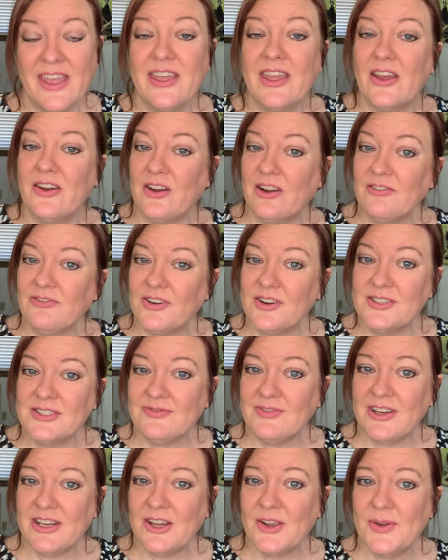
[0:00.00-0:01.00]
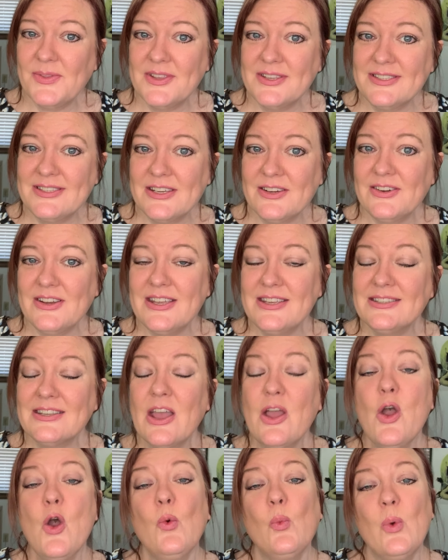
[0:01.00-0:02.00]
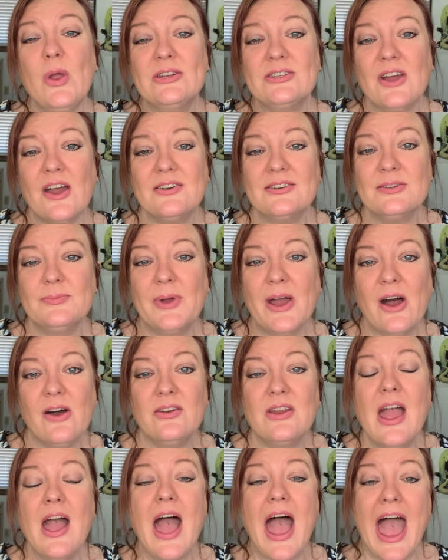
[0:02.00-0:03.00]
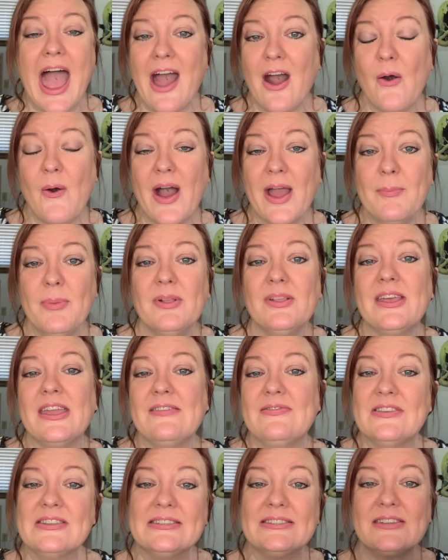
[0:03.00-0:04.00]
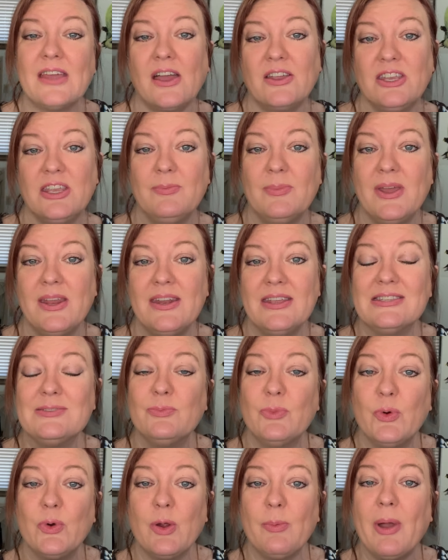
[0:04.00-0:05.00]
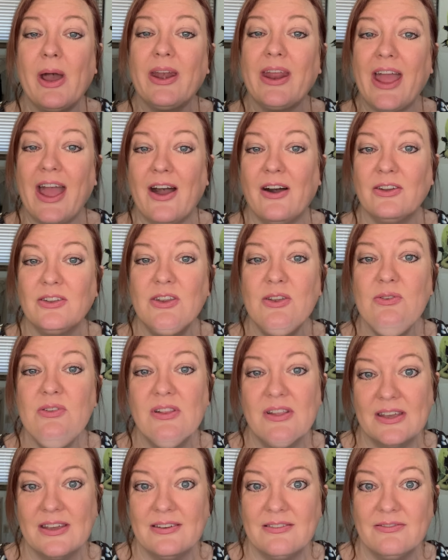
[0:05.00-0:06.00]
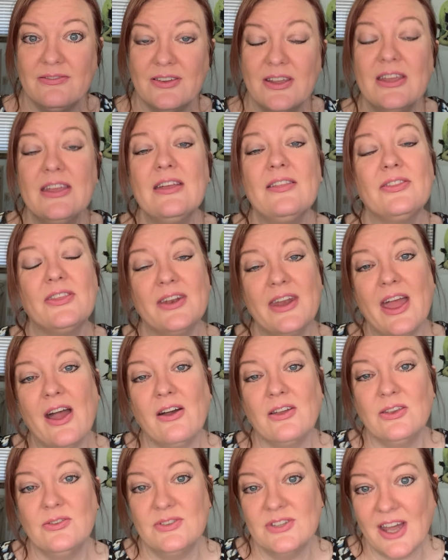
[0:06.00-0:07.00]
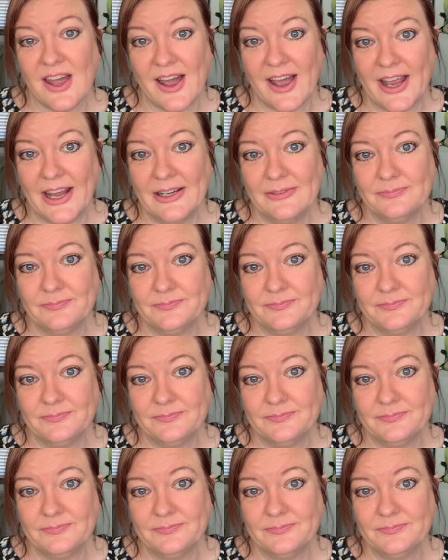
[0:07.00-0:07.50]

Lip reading: In our first video in the series, we talked about how I believe this document is more about how you live than how you die.